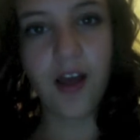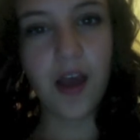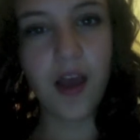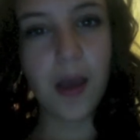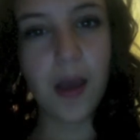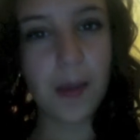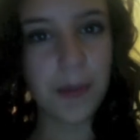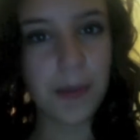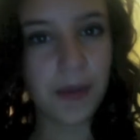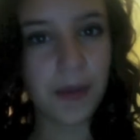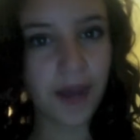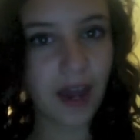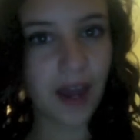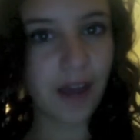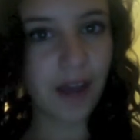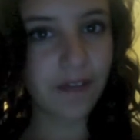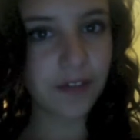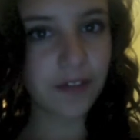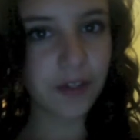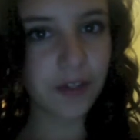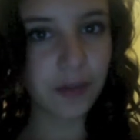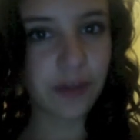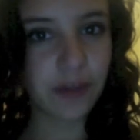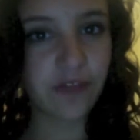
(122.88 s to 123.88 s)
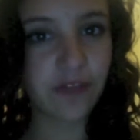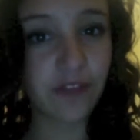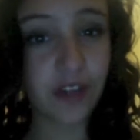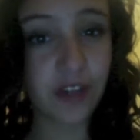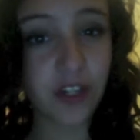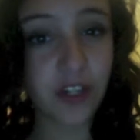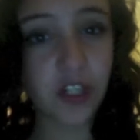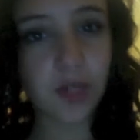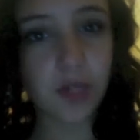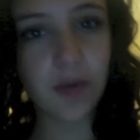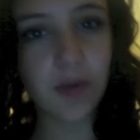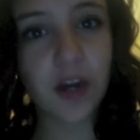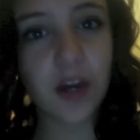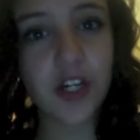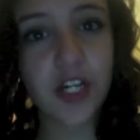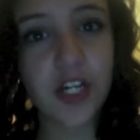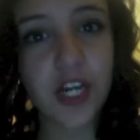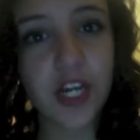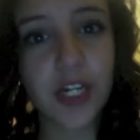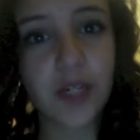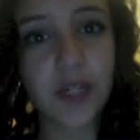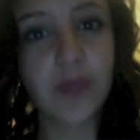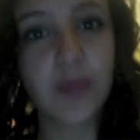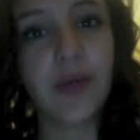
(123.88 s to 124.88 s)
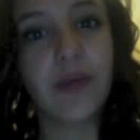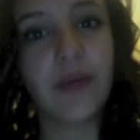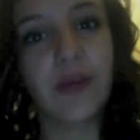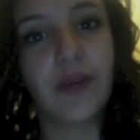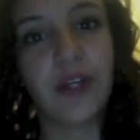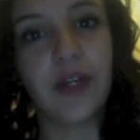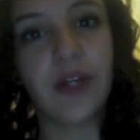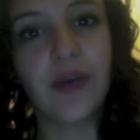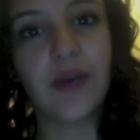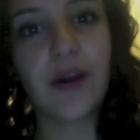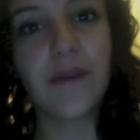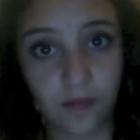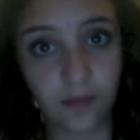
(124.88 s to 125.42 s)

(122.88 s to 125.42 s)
But after we finished the project, we really were.